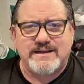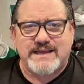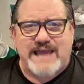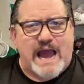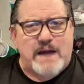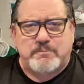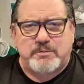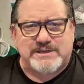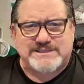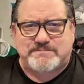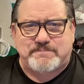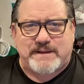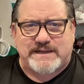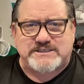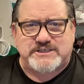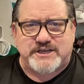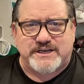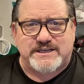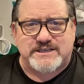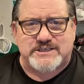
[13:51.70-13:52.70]
Cowboys
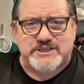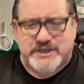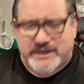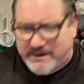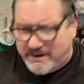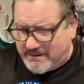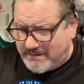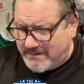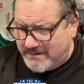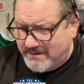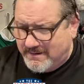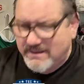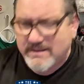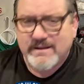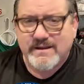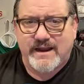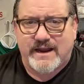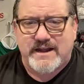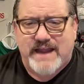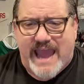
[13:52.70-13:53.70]
beat you this year,
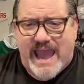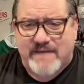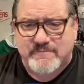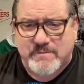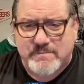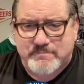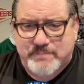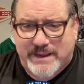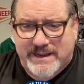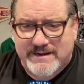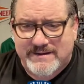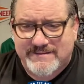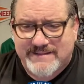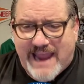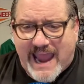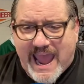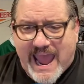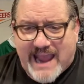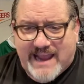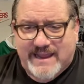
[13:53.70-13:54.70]
and you haven't beaten
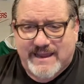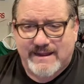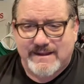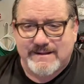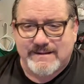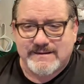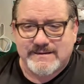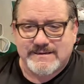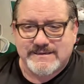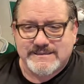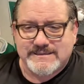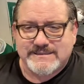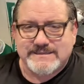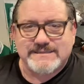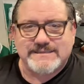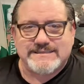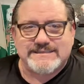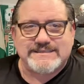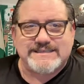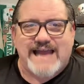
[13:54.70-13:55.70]
Dak.
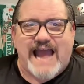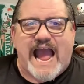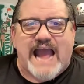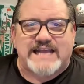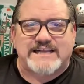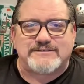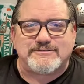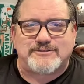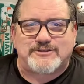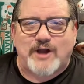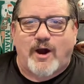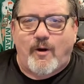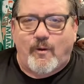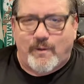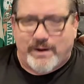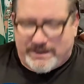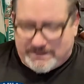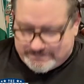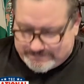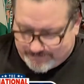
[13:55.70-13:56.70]
How you
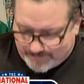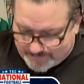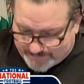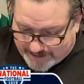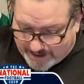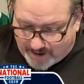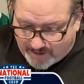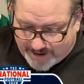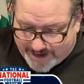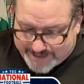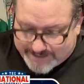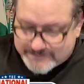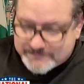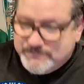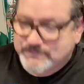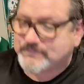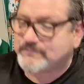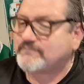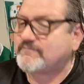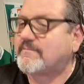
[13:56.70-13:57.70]
doing? All right.
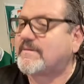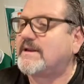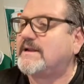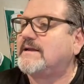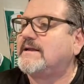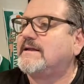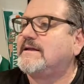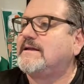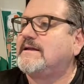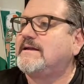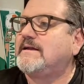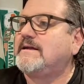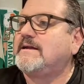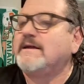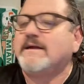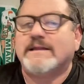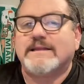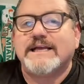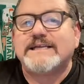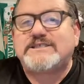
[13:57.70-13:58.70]

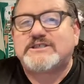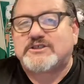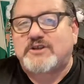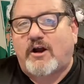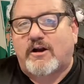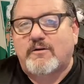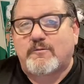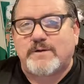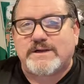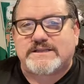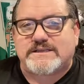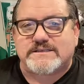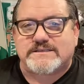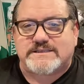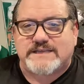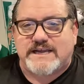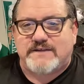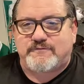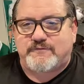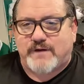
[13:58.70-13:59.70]
Let's start with the
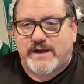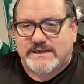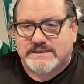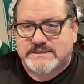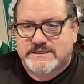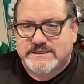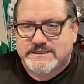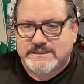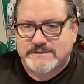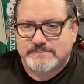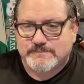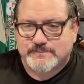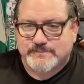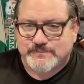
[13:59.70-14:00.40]
defense.